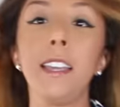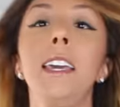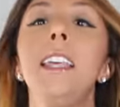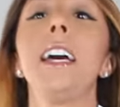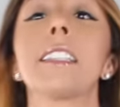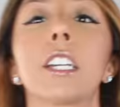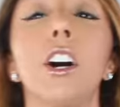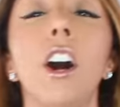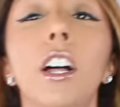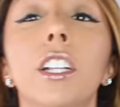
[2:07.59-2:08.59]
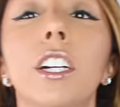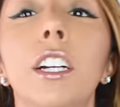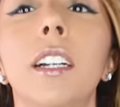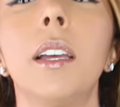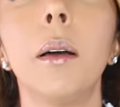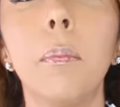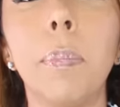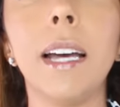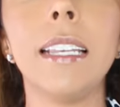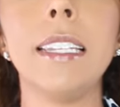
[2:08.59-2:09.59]
And it has a collar,
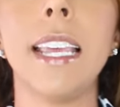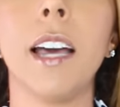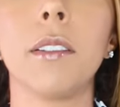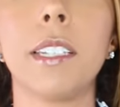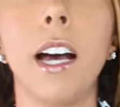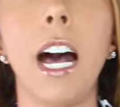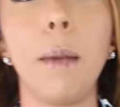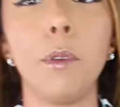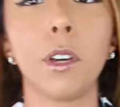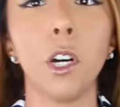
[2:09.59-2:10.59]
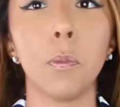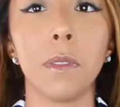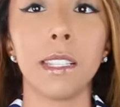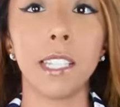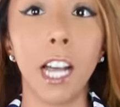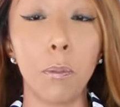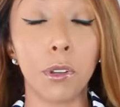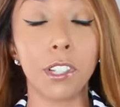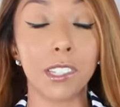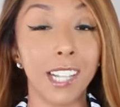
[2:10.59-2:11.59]
button down top. You can open this up
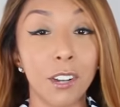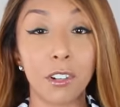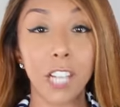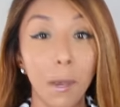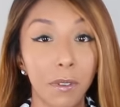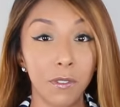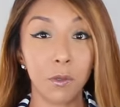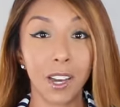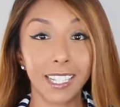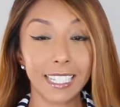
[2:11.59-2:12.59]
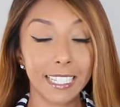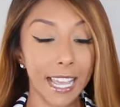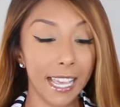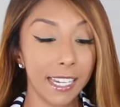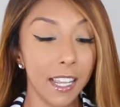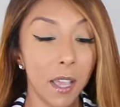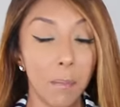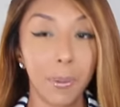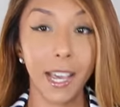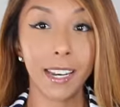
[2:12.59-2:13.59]
with just an under top if you want instead.
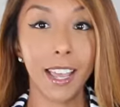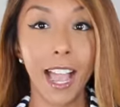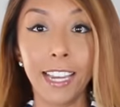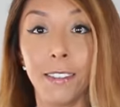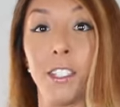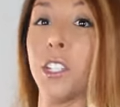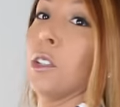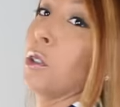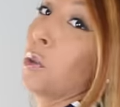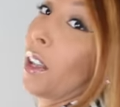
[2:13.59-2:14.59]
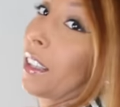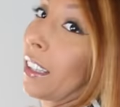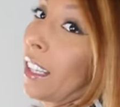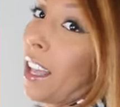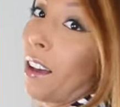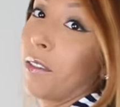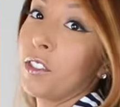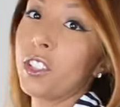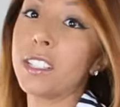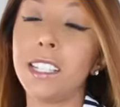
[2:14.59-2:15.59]
But I do
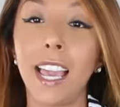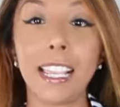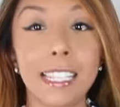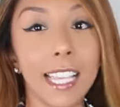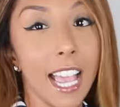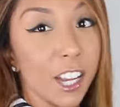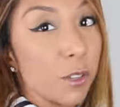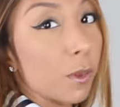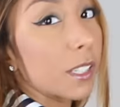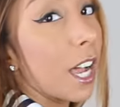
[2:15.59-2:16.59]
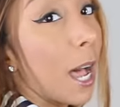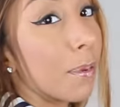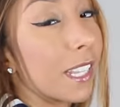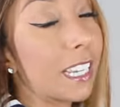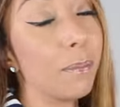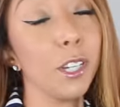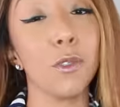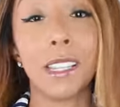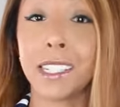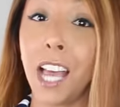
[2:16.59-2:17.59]
love just nice casual tops that could be
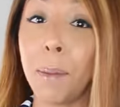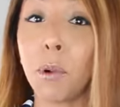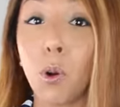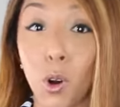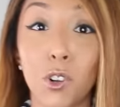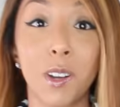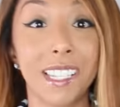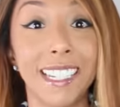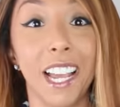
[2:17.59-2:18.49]
dressed up or dressed